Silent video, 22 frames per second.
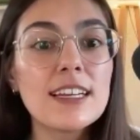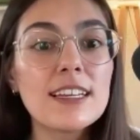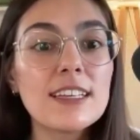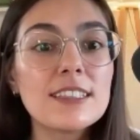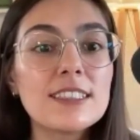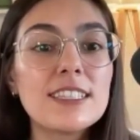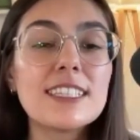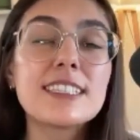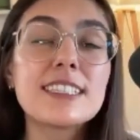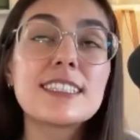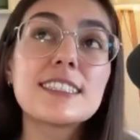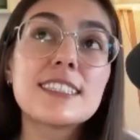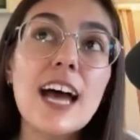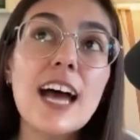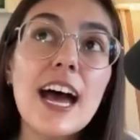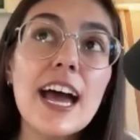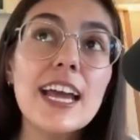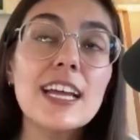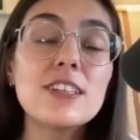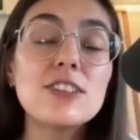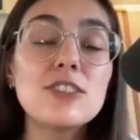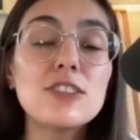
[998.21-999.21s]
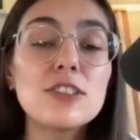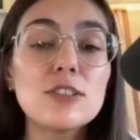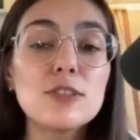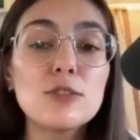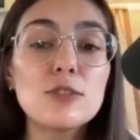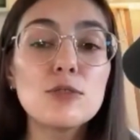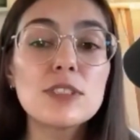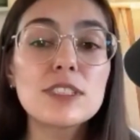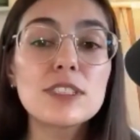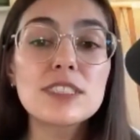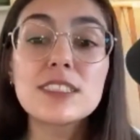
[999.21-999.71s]
decide
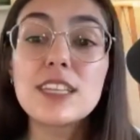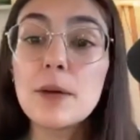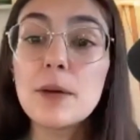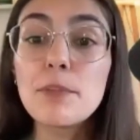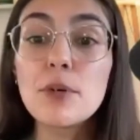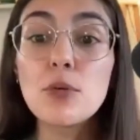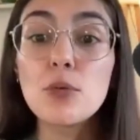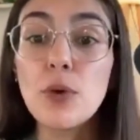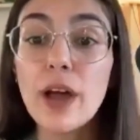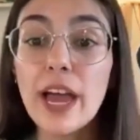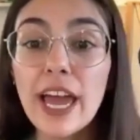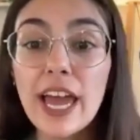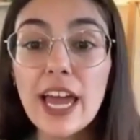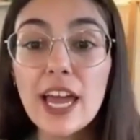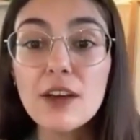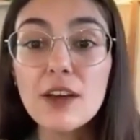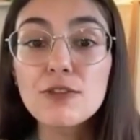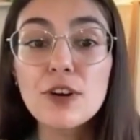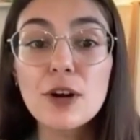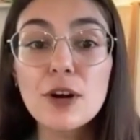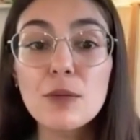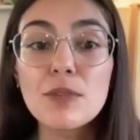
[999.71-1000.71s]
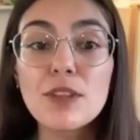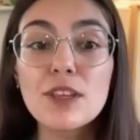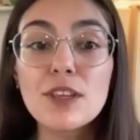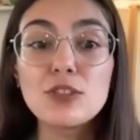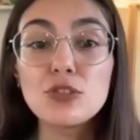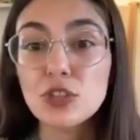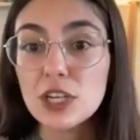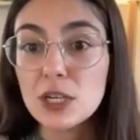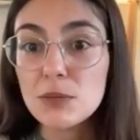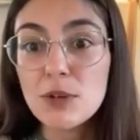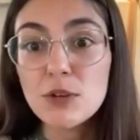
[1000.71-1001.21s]
to step away from the
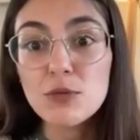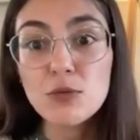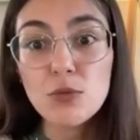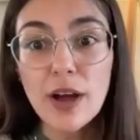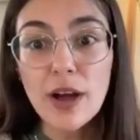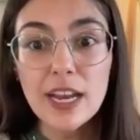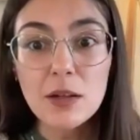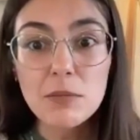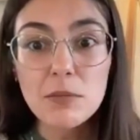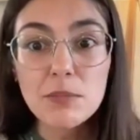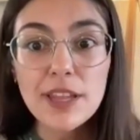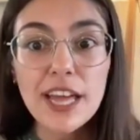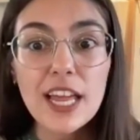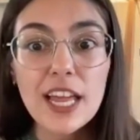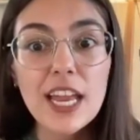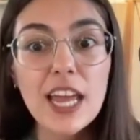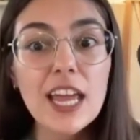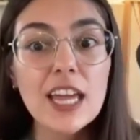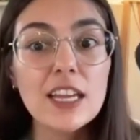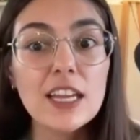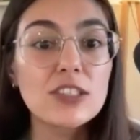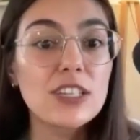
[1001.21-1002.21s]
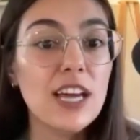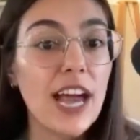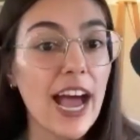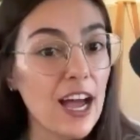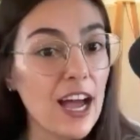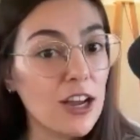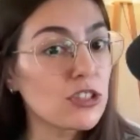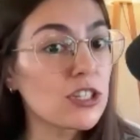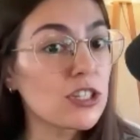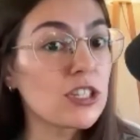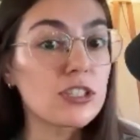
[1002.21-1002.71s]
dream of wedding planning and to
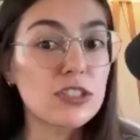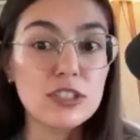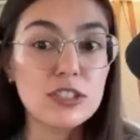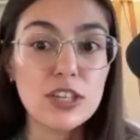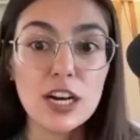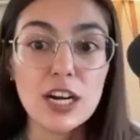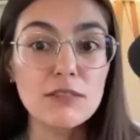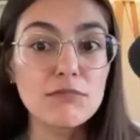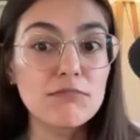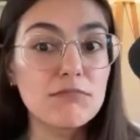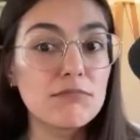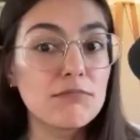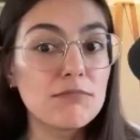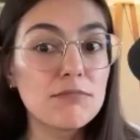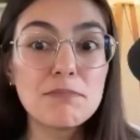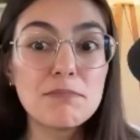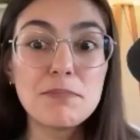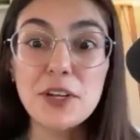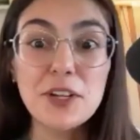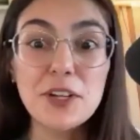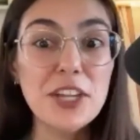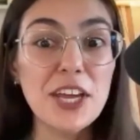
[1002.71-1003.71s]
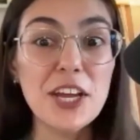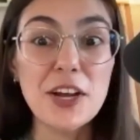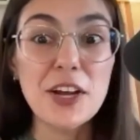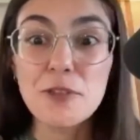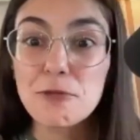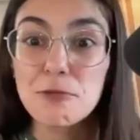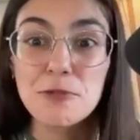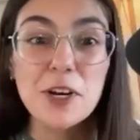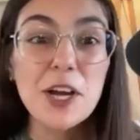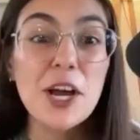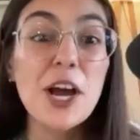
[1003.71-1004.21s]
actually start building
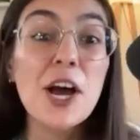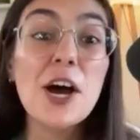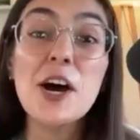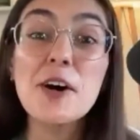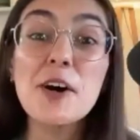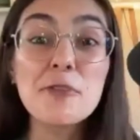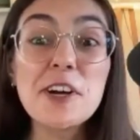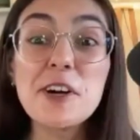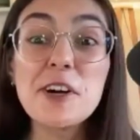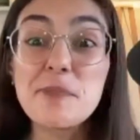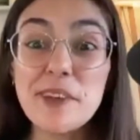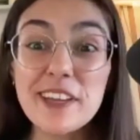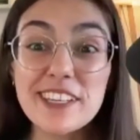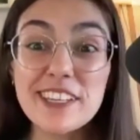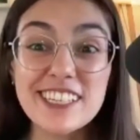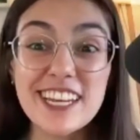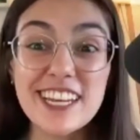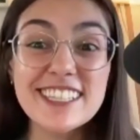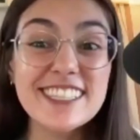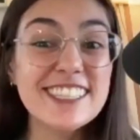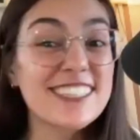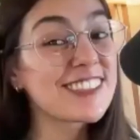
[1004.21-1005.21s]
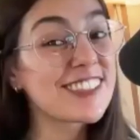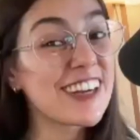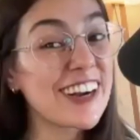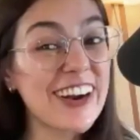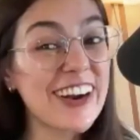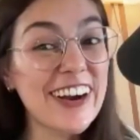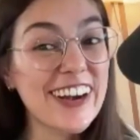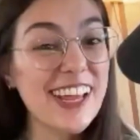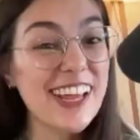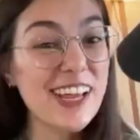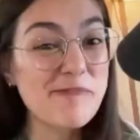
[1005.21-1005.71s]
a real business and start
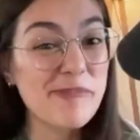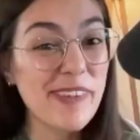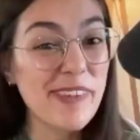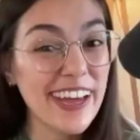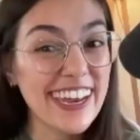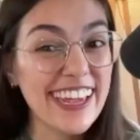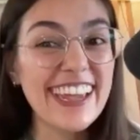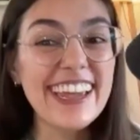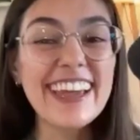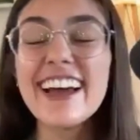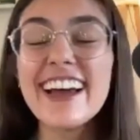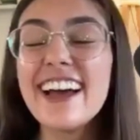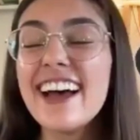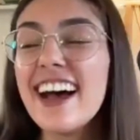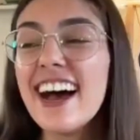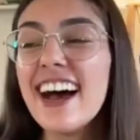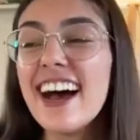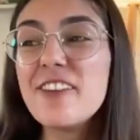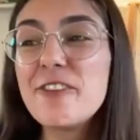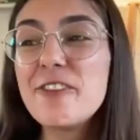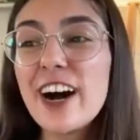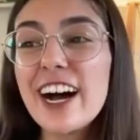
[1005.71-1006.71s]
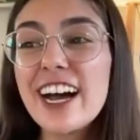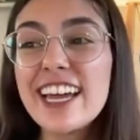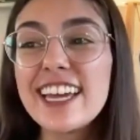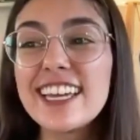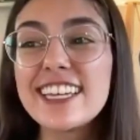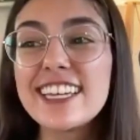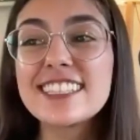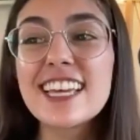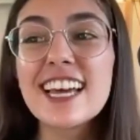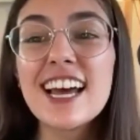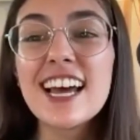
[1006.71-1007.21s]
earning money
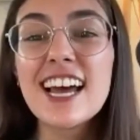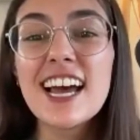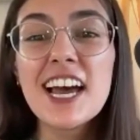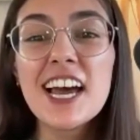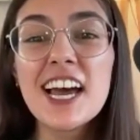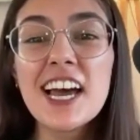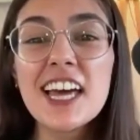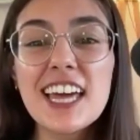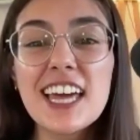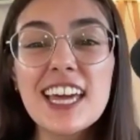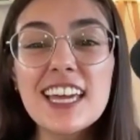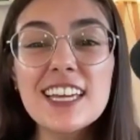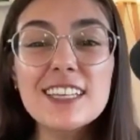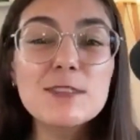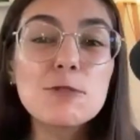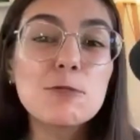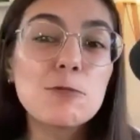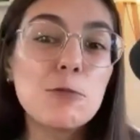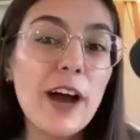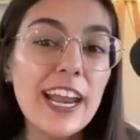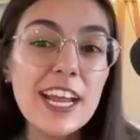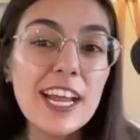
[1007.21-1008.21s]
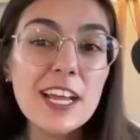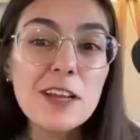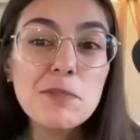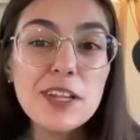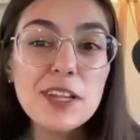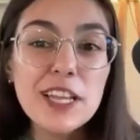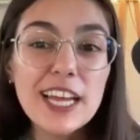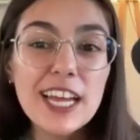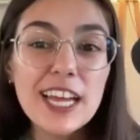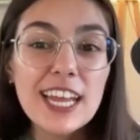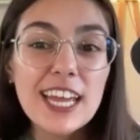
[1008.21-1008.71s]
was, is wedding
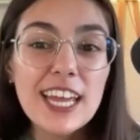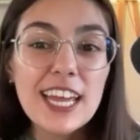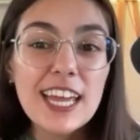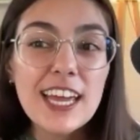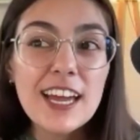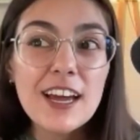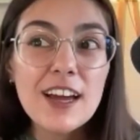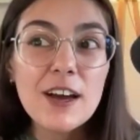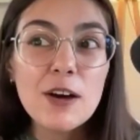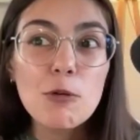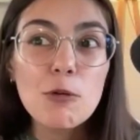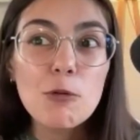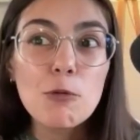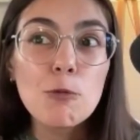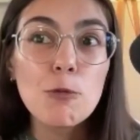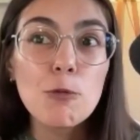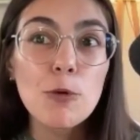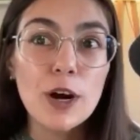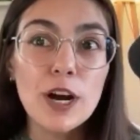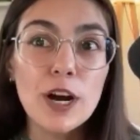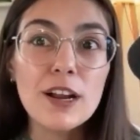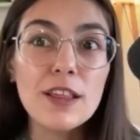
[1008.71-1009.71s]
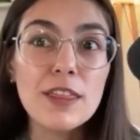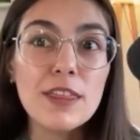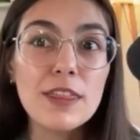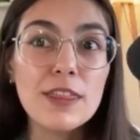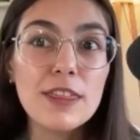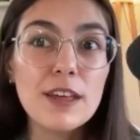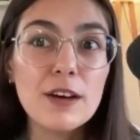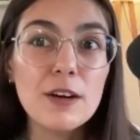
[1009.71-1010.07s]
planning worth